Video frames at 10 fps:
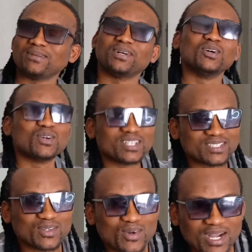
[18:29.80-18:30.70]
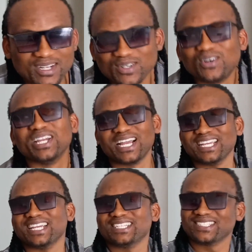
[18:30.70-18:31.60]
Do
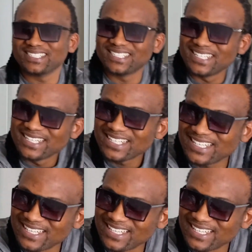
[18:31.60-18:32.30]
you know this?